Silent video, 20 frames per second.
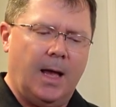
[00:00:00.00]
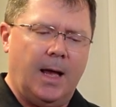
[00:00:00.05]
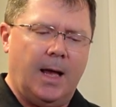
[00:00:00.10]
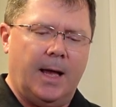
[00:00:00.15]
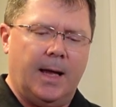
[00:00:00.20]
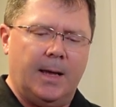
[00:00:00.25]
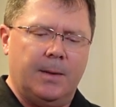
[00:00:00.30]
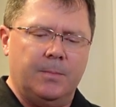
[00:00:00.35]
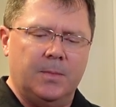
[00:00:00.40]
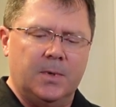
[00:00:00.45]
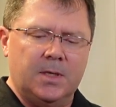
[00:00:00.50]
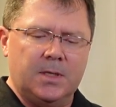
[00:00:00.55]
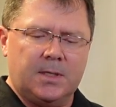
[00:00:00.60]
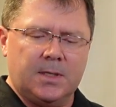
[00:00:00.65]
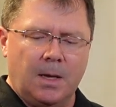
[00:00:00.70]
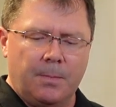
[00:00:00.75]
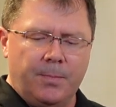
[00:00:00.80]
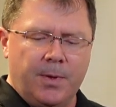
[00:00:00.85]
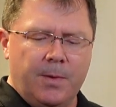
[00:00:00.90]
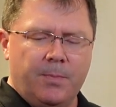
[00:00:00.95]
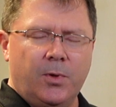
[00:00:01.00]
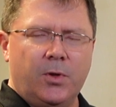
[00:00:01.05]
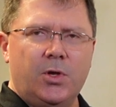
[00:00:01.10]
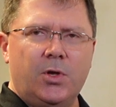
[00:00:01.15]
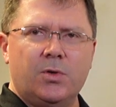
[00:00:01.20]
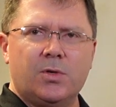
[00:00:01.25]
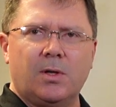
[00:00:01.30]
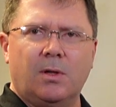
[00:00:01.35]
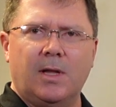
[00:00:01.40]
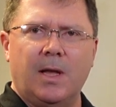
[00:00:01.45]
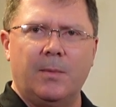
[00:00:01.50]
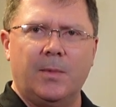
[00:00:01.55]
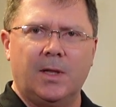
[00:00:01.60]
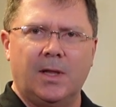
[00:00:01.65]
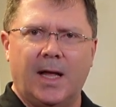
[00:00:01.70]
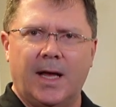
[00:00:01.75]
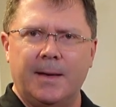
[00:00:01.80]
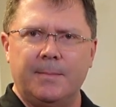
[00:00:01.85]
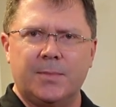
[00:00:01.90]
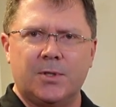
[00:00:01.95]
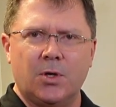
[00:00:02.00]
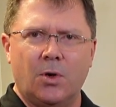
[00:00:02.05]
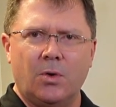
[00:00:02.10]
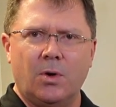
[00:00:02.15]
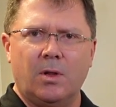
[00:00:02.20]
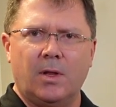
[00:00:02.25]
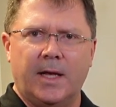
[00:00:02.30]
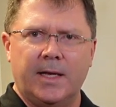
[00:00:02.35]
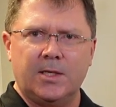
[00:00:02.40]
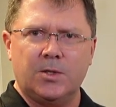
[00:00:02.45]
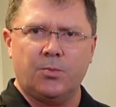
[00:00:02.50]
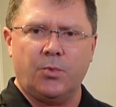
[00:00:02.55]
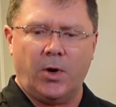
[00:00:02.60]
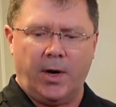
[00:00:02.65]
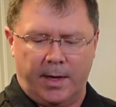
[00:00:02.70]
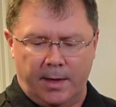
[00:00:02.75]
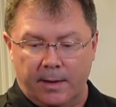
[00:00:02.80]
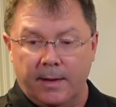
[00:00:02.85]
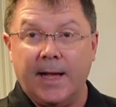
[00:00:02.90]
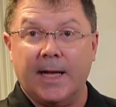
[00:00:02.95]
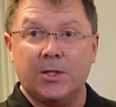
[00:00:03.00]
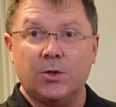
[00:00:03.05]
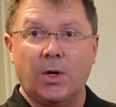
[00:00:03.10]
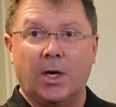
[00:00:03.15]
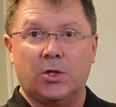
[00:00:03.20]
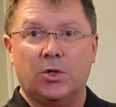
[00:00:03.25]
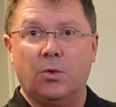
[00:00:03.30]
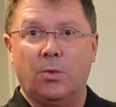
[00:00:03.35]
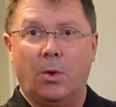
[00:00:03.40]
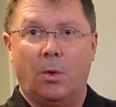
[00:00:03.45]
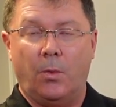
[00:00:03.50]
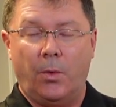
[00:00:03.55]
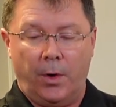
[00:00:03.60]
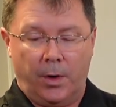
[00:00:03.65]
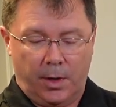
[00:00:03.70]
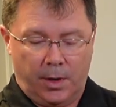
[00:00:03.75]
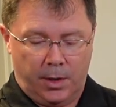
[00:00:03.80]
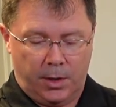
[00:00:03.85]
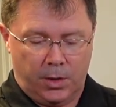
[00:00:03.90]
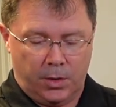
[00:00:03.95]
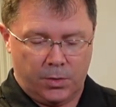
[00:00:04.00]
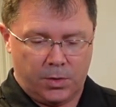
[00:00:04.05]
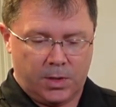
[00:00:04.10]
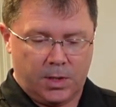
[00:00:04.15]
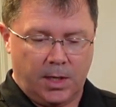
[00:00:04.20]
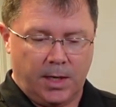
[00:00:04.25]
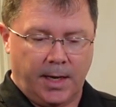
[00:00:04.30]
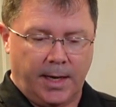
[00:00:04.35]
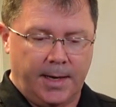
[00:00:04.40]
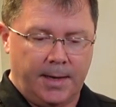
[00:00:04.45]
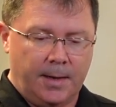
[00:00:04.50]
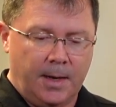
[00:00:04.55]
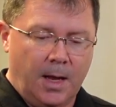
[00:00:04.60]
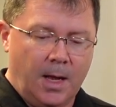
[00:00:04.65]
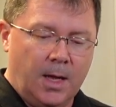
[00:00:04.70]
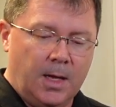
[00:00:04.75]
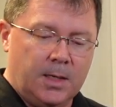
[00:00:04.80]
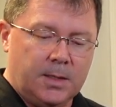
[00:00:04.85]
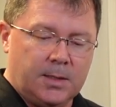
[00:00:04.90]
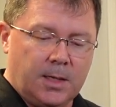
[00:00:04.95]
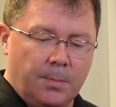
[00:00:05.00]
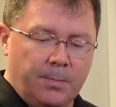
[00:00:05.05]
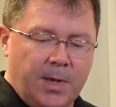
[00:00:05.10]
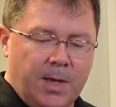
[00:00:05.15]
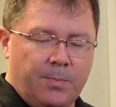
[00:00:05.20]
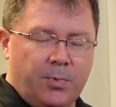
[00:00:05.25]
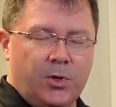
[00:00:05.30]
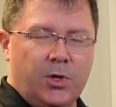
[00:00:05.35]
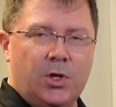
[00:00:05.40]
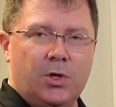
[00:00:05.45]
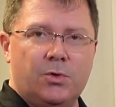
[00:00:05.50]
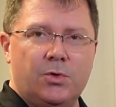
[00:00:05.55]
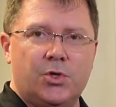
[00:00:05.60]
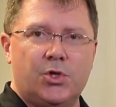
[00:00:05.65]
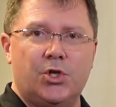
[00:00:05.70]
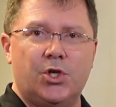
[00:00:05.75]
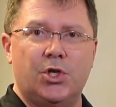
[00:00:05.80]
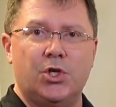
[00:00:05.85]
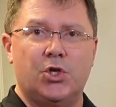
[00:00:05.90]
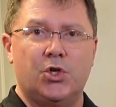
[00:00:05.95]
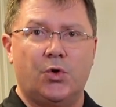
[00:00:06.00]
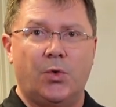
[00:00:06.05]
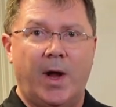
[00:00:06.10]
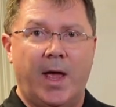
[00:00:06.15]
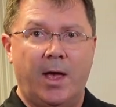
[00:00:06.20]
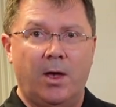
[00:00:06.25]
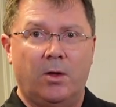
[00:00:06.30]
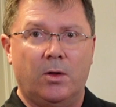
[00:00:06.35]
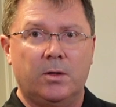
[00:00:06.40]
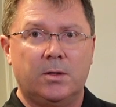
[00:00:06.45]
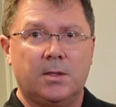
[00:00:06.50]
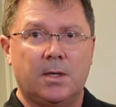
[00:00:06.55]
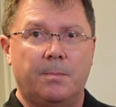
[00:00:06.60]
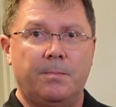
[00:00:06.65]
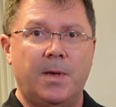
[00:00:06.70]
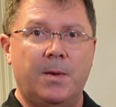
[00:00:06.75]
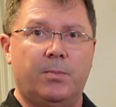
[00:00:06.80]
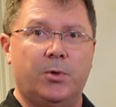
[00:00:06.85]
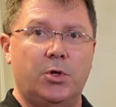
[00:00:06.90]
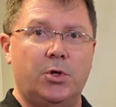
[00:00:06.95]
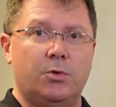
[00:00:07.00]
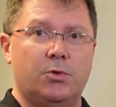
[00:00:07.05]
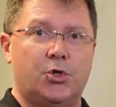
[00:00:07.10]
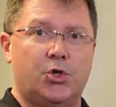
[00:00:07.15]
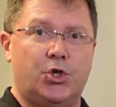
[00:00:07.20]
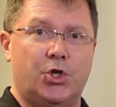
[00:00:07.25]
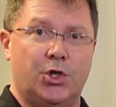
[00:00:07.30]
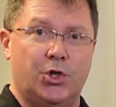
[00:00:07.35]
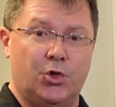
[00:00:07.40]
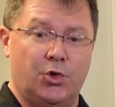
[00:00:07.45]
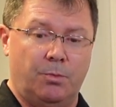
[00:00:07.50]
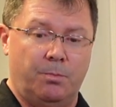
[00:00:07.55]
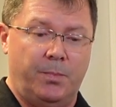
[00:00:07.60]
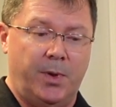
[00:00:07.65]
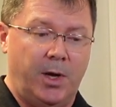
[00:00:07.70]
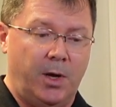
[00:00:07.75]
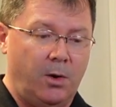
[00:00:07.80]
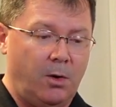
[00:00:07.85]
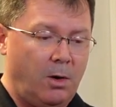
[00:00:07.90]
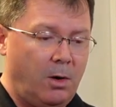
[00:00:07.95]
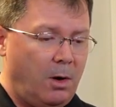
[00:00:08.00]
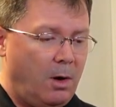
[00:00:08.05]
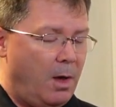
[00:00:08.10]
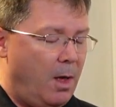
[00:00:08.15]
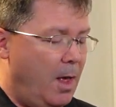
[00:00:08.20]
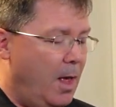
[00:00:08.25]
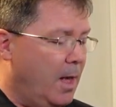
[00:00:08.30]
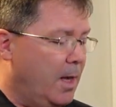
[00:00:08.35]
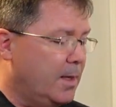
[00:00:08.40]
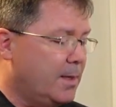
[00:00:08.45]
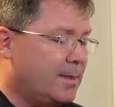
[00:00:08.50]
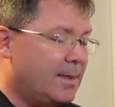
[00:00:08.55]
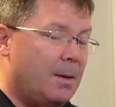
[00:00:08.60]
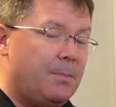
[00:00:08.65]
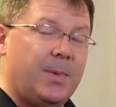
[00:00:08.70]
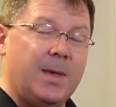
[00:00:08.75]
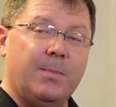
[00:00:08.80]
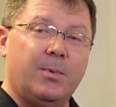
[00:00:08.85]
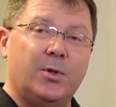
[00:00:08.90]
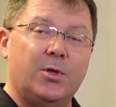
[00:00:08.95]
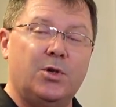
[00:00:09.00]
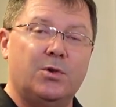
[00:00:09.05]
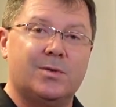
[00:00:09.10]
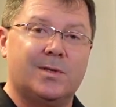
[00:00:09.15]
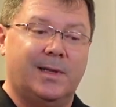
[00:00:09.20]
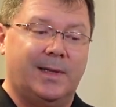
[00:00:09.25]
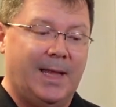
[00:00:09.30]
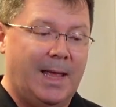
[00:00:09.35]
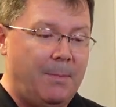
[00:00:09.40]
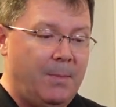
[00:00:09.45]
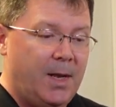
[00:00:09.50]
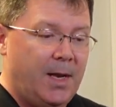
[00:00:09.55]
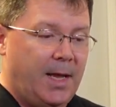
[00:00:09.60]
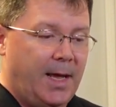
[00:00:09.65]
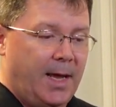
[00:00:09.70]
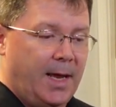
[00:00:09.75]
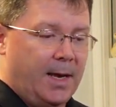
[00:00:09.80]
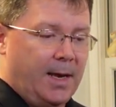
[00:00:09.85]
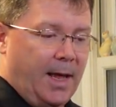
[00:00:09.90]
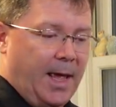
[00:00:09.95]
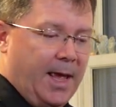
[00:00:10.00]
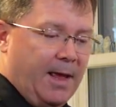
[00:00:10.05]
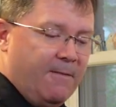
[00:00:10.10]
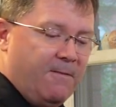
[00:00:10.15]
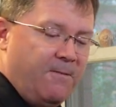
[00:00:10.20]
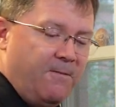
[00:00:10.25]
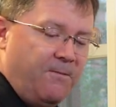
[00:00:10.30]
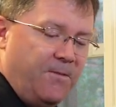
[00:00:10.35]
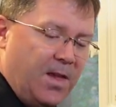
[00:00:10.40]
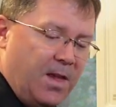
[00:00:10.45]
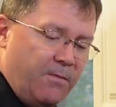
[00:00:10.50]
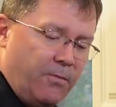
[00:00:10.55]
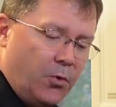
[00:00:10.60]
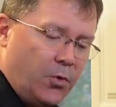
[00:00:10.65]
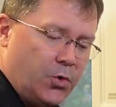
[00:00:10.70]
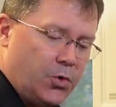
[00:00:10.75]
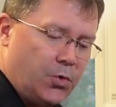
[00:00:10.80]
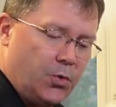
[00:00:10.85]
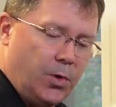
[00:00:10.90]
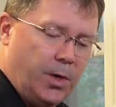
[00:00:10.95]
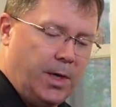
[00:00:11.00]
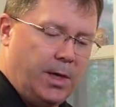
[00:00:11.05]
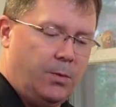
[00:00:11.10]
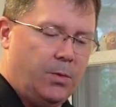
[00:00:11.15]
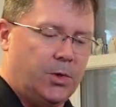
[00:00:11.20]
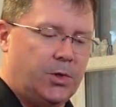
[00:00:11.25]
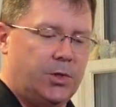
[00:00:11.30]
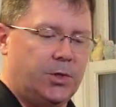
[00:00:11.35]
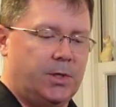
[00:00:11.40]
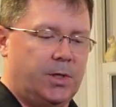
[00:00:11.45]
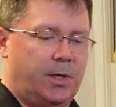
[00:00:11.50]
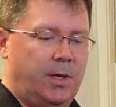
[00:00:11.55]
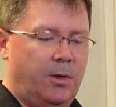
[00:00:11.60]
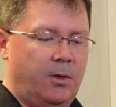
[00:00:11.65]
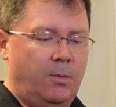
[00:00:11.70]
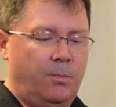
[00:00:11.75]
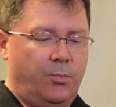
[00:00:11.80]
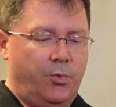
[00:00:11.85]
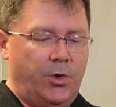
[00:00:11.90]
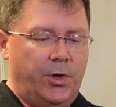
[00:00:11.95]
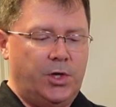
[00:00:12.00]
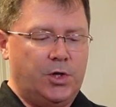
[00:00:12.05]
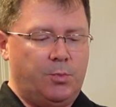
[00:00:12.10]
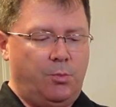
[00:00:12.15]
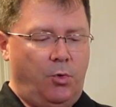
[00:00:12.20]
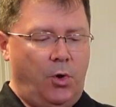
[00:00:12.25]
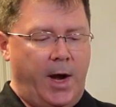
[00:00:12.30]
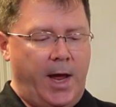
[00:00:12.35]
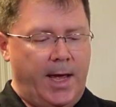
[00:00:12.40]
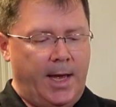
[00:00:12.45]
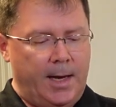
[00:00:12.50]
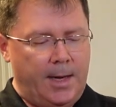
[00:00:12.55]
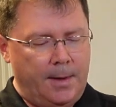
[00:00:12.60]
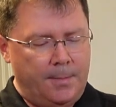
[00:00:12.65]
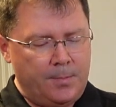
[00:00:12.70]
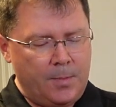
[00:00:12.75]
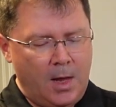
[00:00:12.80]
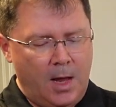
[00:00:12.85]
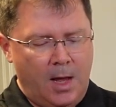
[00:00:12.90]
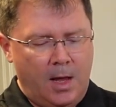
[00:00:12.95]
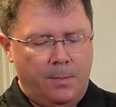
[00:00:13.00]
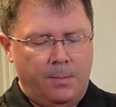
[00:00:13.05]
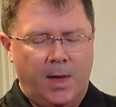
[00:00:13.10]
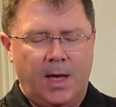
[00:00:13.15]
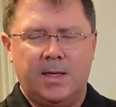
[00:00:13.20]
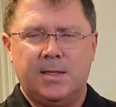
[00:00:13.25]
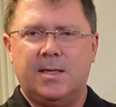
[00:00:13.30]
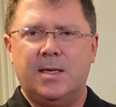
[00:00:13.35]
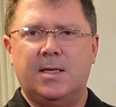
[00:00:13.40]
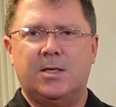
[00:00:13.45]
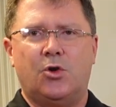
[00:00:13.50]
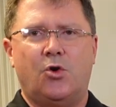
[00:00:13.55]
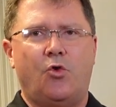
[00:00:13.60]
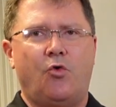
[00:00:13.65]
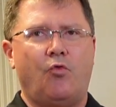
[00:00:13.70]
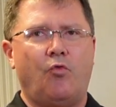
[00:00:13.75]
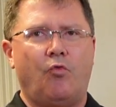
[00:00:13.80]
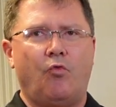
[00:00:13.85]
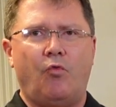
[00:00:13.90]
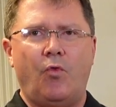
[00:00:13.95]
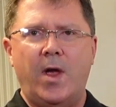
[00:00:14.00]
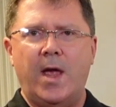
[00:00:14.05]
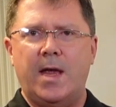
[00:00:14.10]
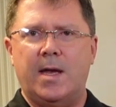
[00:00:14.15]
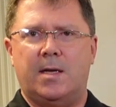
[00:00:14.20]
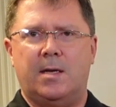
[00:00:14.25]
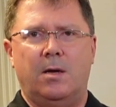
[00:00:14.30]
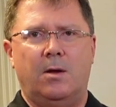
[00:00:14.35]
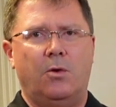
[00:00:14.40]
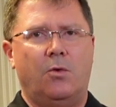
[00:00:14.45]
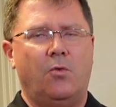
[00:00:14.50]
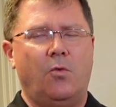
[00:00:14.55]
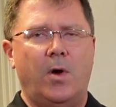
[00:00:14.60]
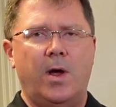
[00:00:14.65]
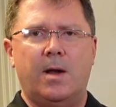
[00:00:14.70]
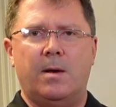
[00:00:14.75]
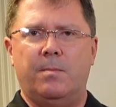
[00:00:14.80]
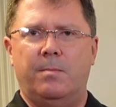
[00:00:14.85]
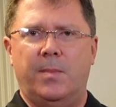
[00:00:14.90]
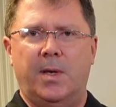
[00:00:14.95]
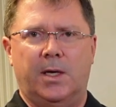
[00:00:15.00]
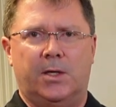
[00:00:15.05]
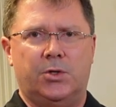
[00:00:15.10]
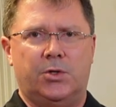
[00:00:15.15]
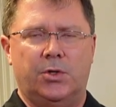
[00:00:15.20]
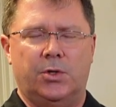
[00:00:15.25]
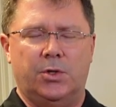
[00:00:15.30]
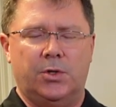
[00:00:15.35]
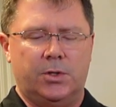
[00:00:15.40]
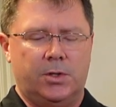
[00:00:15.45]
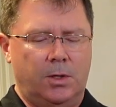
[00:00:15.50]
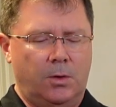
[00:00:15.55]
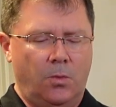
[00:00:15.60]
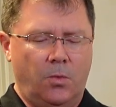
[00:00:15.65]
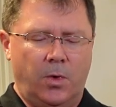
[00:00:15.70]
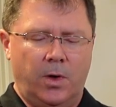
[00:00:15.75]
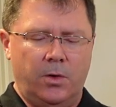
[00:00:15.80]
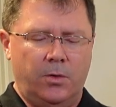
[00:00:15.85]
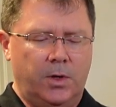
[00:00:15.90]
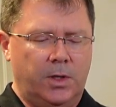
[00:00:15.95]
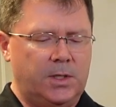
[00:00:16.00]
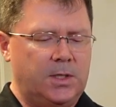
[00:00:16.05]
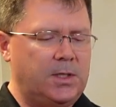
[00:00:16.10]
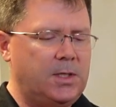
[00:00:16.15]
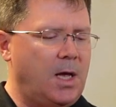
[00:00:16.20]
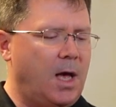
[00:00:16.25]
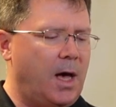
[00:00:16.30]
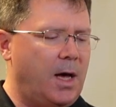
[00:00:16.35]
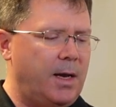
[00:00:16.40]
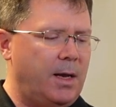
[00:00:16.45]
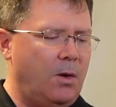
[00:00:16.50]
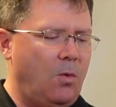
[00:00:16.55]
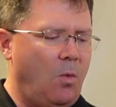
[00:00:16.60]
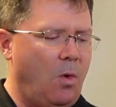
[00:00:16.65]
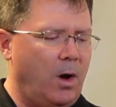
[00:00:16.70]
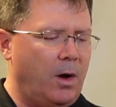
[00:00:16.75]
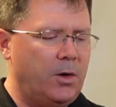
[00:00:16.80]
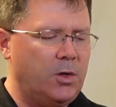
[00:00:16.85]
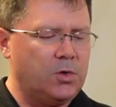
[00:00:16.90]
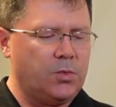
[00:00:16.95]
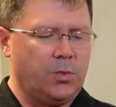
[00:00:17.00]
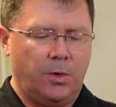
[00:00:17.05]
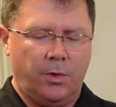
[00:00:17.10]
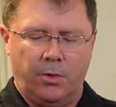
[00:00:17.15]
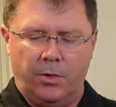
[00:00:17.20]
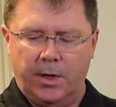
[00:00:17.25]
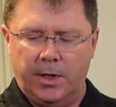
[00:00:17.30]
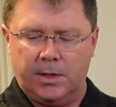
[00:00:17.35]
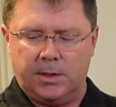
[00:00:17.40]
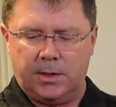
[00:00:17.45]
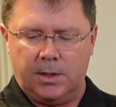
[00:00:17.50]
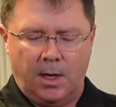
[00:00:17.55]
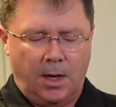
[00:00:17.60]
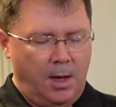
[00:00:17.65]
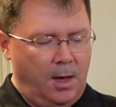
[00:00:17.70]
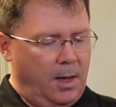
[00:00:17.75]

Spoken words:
Some people use a lemon lime soda like Sprite, and that's actually what we're going to use tonight. Some people use ginger ale. Some people use ginger beer. Some people use lemonade, and Fever Tree, which is another British brand, makes these great mixers, whether it's tonic waters, whether it's